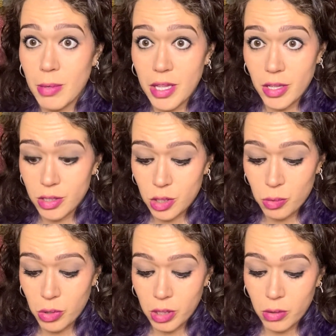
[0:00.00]
I think this is
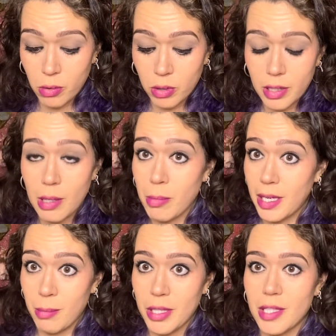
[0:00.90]
really old. They might
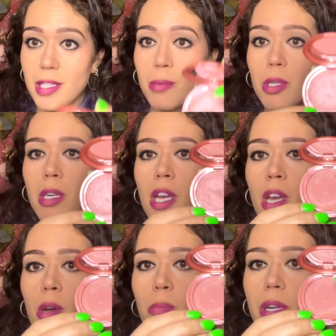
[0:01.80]
not make this anymore,
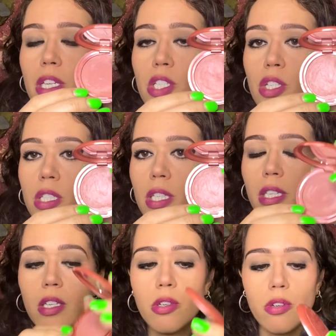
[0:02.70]
but it's just like
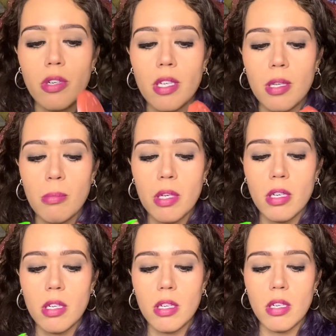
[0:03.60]
a cream
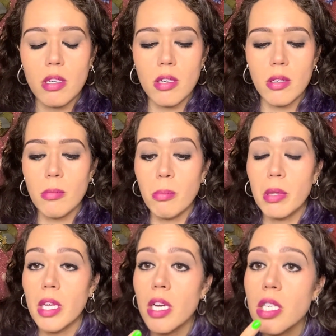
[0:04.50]

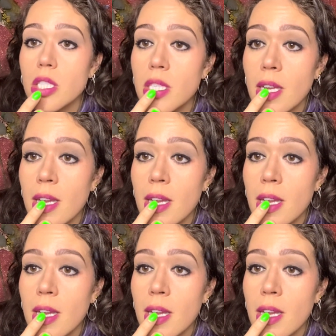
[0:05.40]
blush.